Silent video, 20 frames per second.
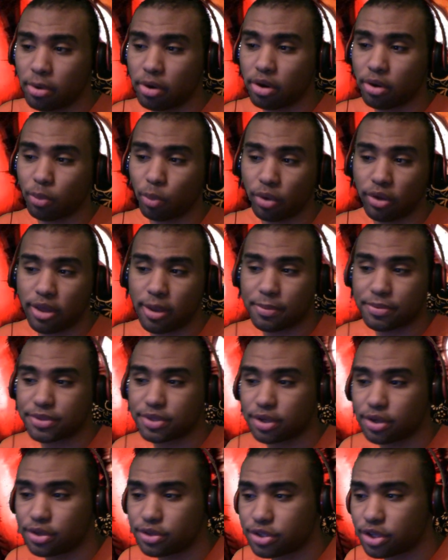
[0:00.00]
one of the
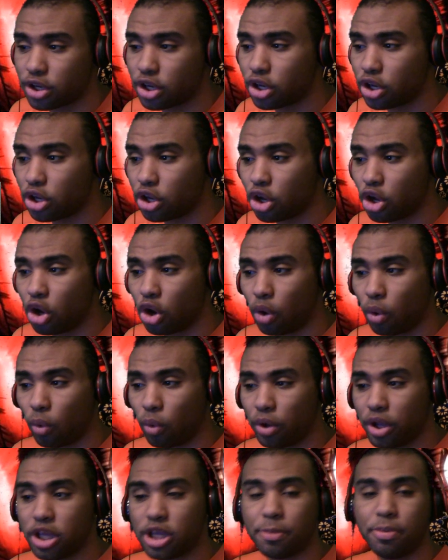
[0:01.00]
episodes,
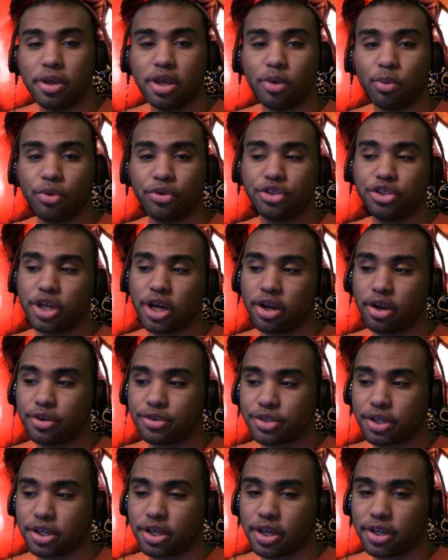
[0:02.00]
he competed with
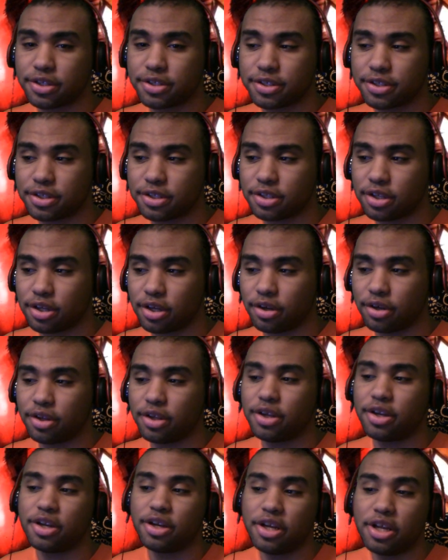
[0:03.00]
Genos against
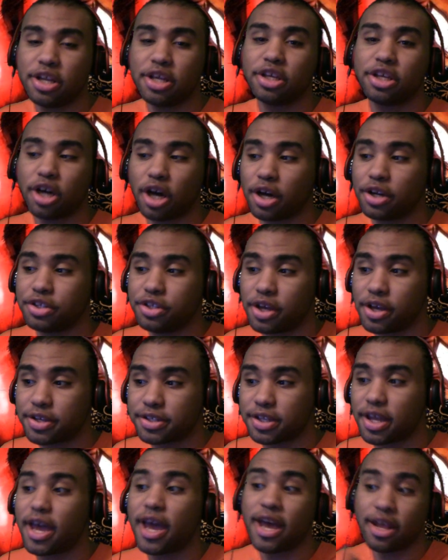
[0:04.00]
in an eating
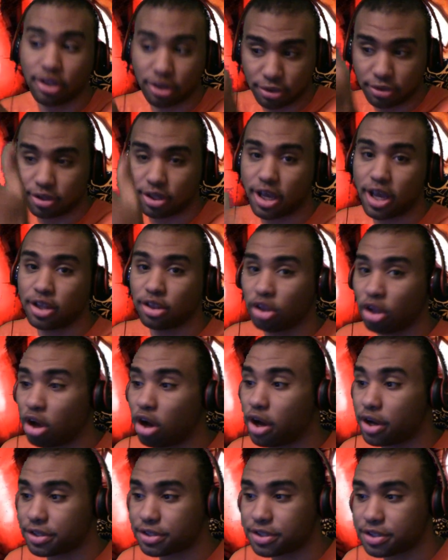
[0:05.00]
contest and
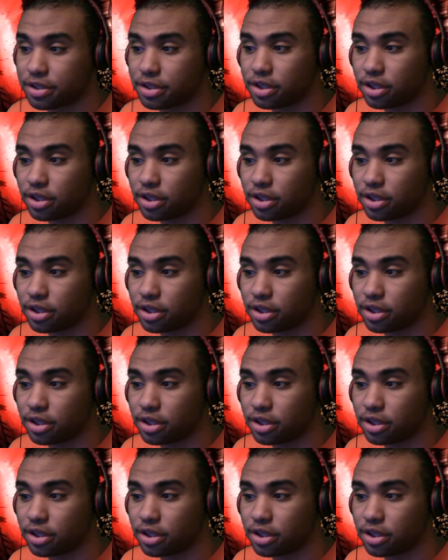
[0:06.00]
lost.